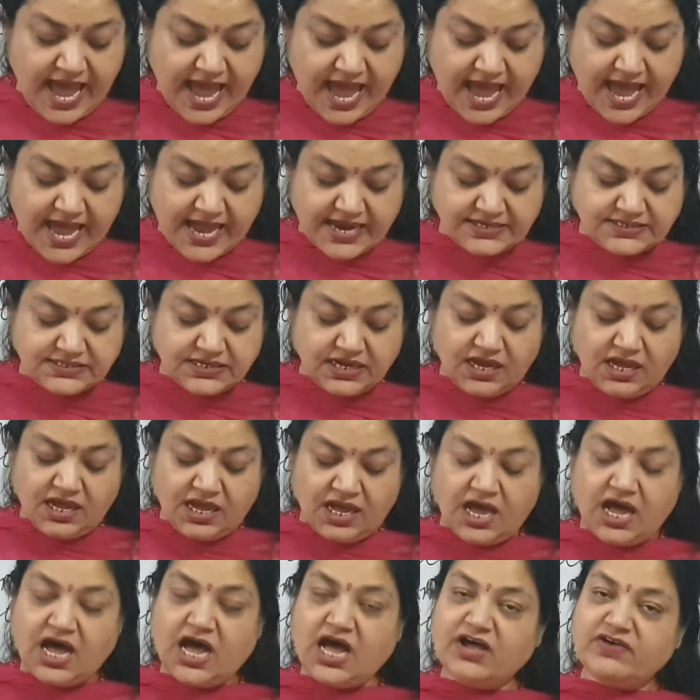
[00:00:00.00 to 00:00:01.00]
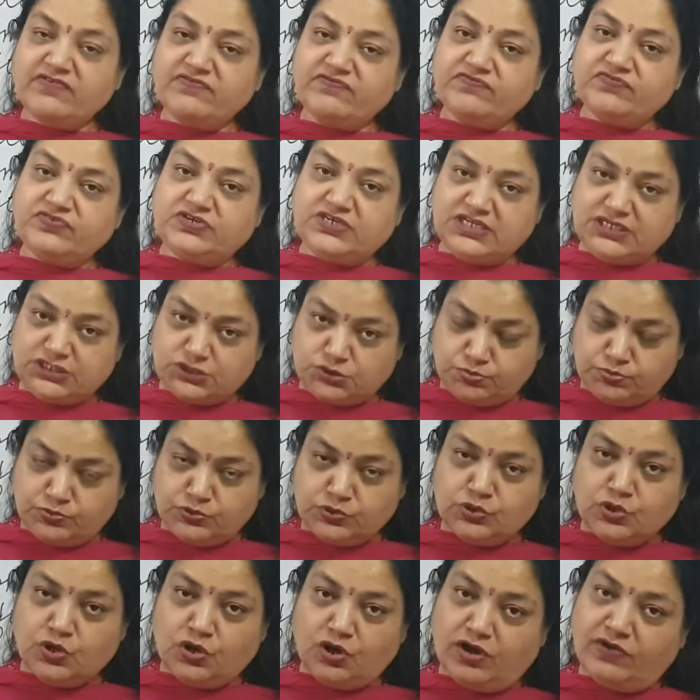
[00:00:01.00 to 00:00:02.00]
add a half
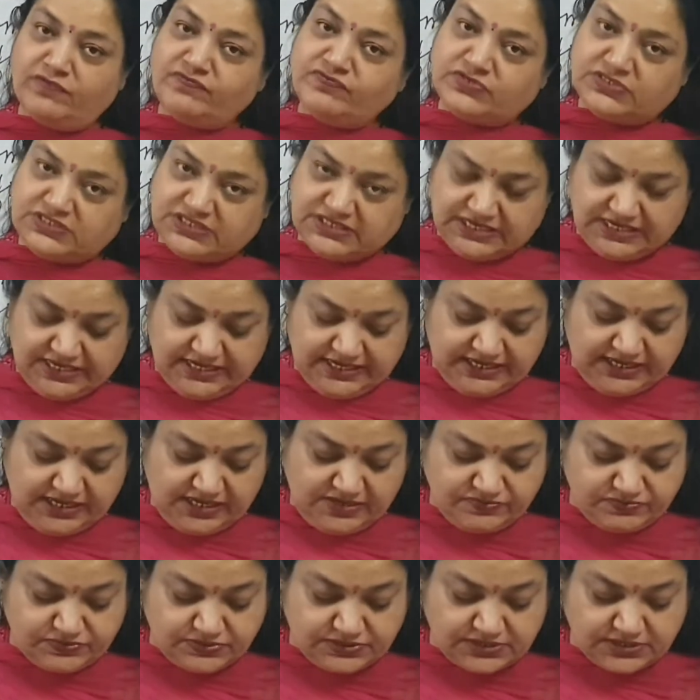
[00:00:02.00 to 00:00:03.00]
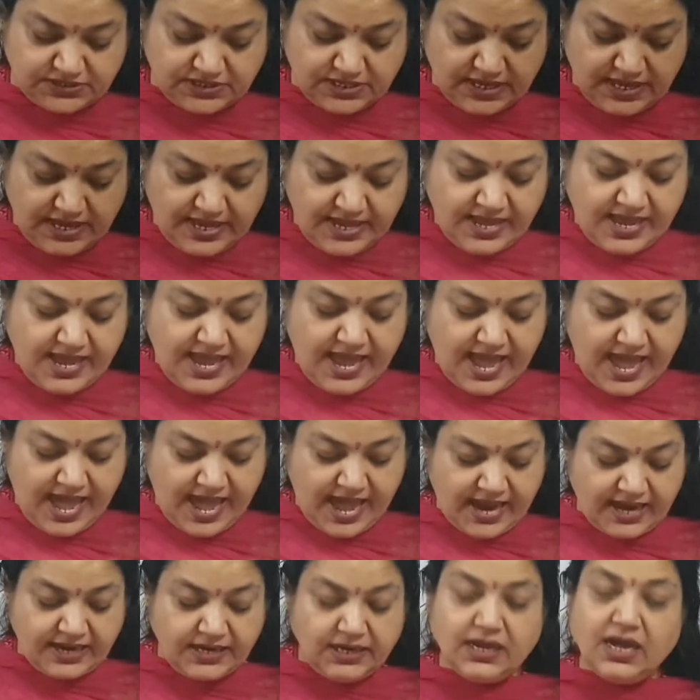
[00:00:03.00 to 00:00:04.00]
teaspoon of tea leaves
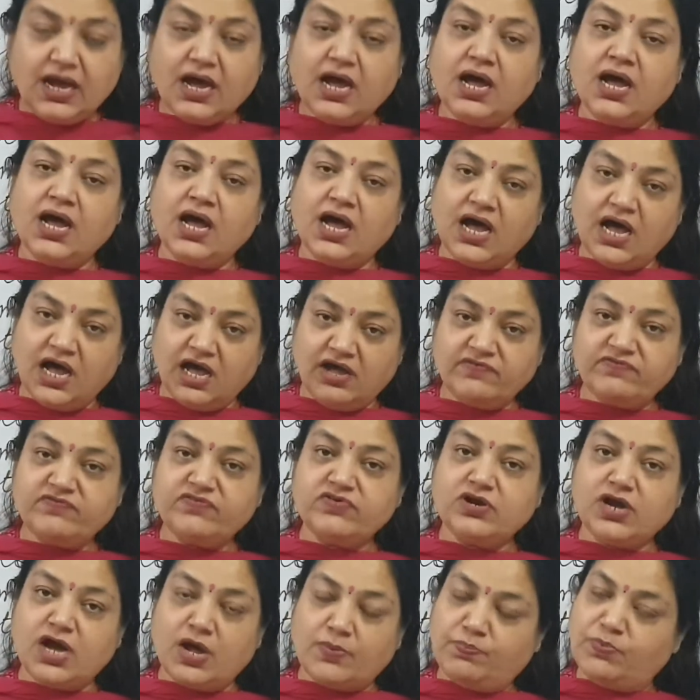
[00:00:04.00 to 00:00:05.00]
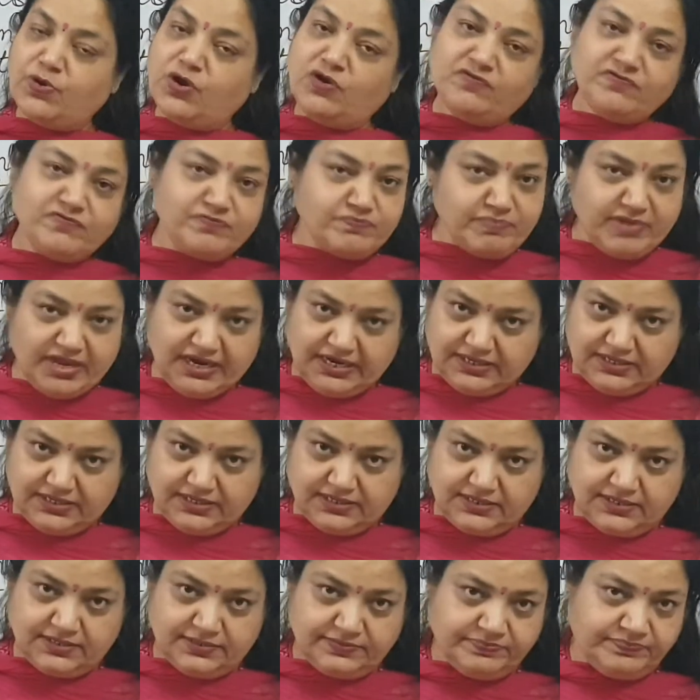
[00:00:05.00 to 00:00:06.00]
and a half cup of milk.
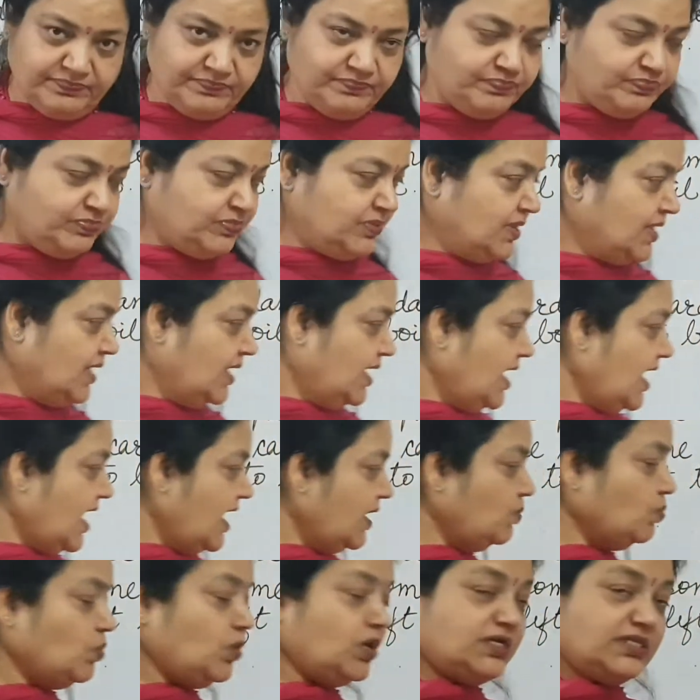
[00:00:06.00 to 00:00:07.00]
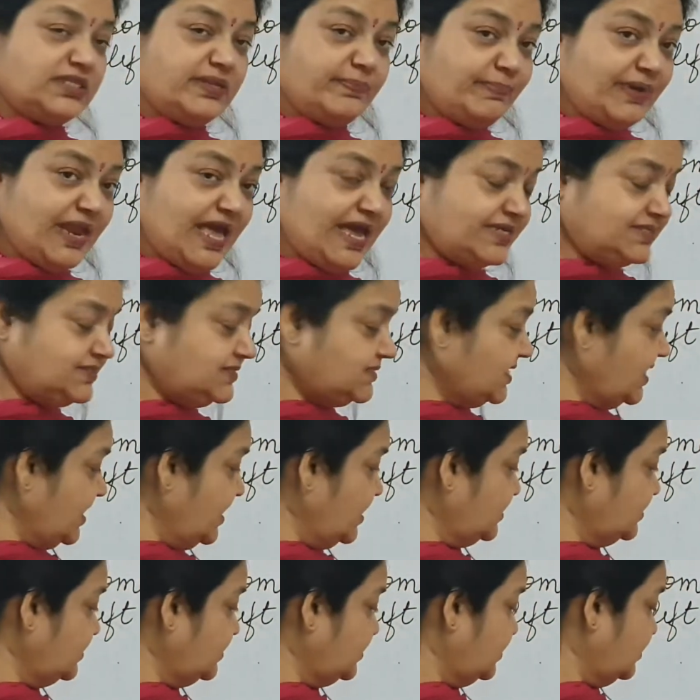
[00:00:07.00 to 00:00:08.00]
And what the blank
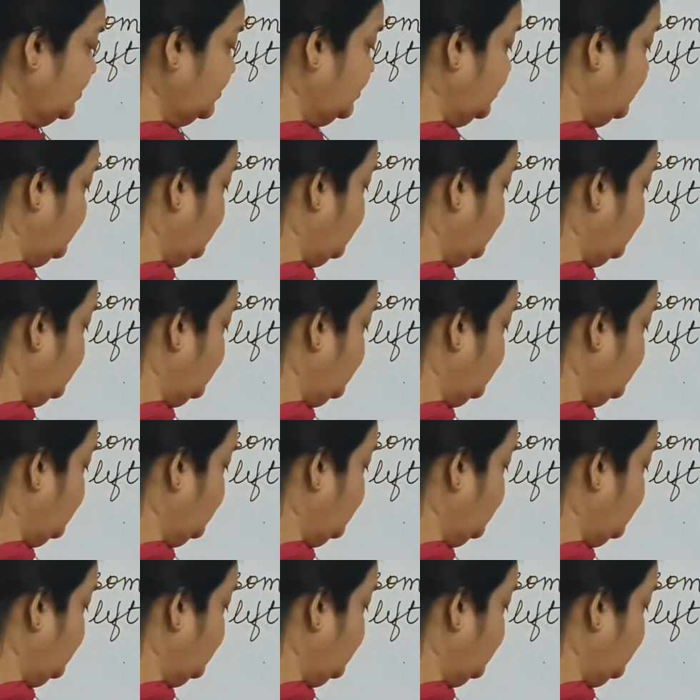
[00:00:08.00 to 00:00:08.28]
says?